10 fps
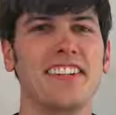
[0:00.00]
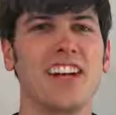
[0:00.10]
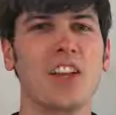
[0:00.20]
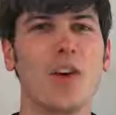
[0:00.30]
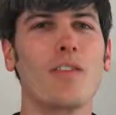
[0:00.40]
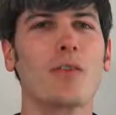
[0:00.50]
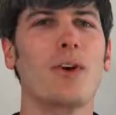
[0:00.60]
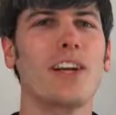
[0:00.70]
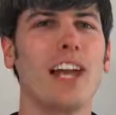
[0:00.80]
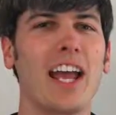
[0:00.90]
Hello
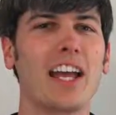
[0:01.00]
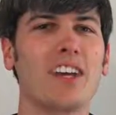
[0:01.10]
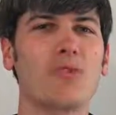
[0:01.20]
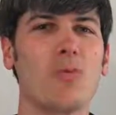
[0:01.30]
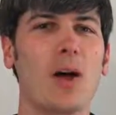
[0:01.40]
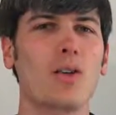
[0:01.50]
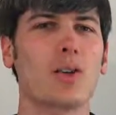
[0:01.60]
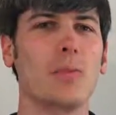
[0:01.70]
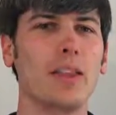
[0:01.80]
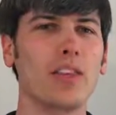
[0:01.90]
everyone and
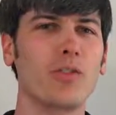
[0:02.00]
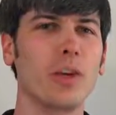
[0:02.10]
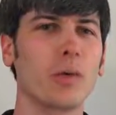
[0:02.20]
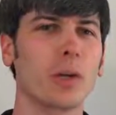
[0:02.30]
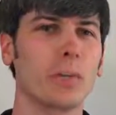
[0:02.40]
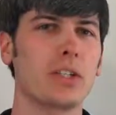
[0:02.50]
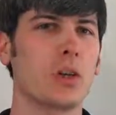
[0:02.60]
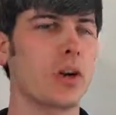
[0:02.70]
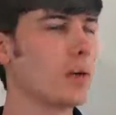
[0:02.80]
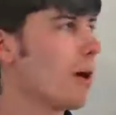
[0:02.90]
welcome. In this video we're going to be
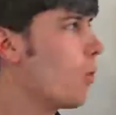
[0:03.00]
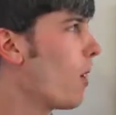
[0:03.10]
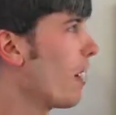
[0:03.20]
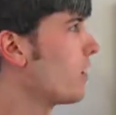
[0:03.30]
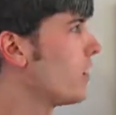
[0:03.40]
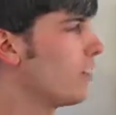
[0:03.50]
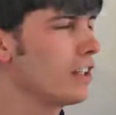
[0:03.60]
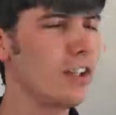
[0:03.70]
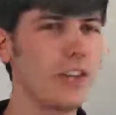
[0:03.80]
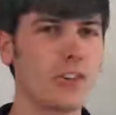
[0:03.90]
talking about why
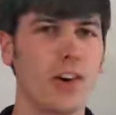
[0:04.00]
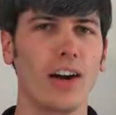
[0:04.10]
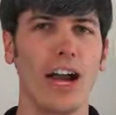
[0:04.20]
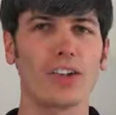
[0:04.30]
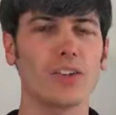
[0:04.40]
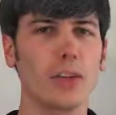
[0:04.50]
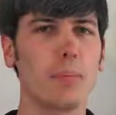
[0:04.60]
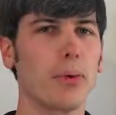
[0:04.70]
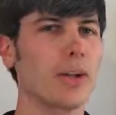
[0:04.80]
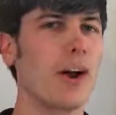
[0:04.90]
CVTs are actually
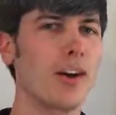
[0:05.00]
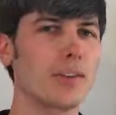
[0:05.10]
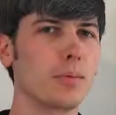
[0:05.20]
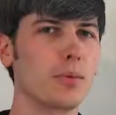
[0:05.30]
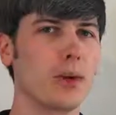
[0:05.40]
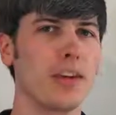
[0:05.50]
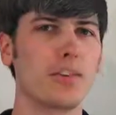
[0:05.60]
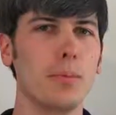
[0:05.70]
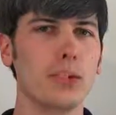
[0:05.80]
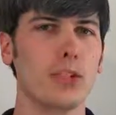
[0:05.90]
pretty awesome
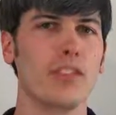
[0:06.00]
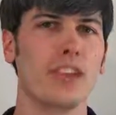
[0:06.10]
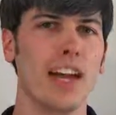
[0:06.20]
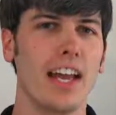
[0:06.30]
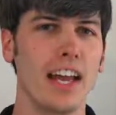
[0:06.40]
transmissions.